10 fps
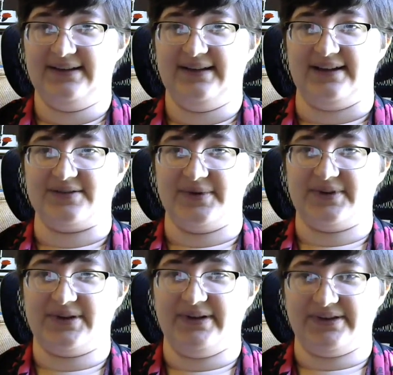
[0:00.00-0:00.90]
It's
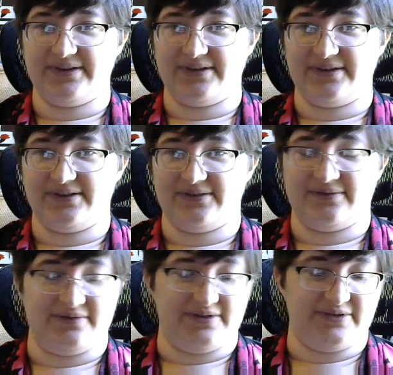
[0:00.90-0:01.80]
worth going through
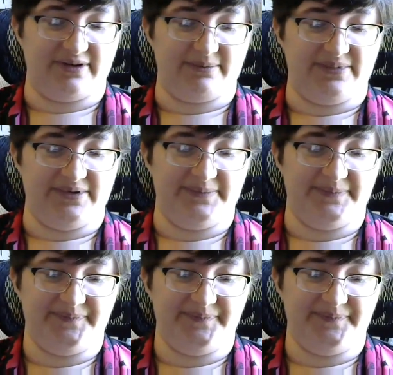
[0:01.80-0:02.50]
the trouble.